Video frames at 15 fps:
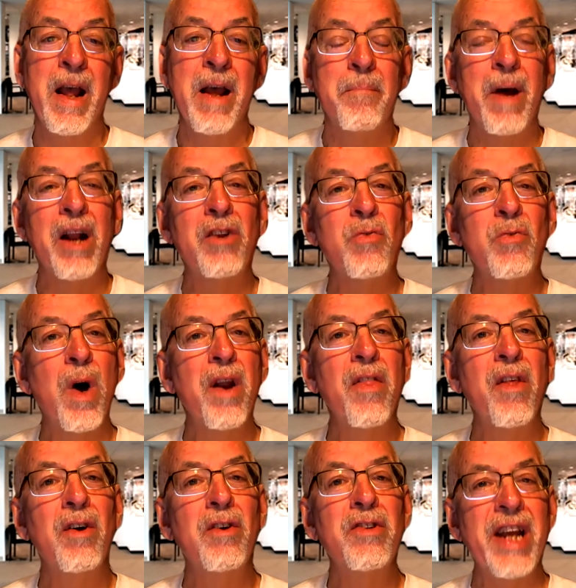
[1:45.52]
But it's one of
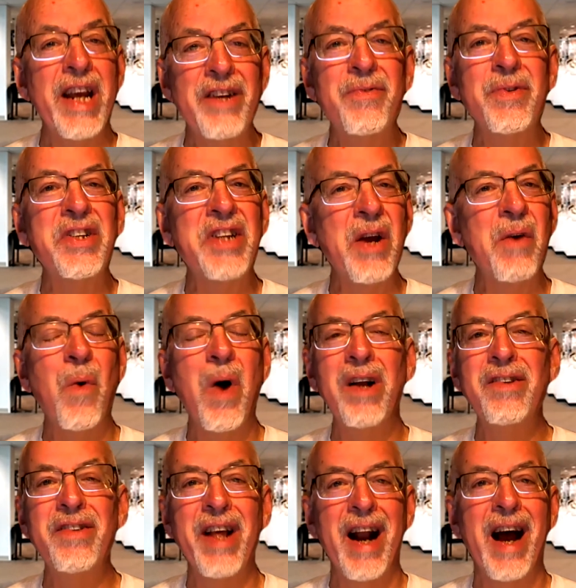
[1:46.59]
those interesting
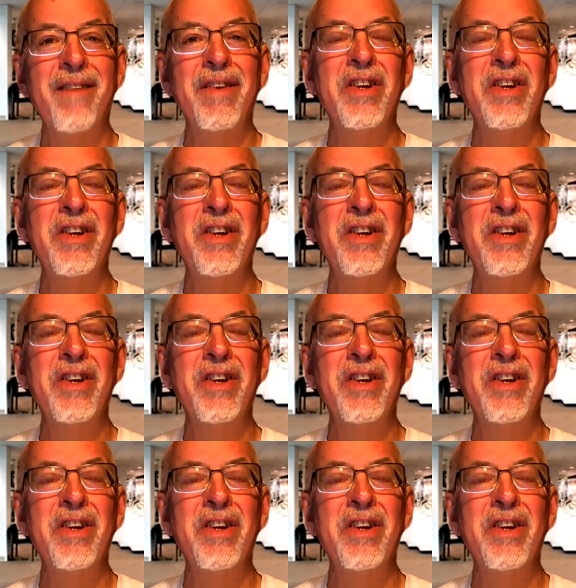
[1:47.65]
ones that I've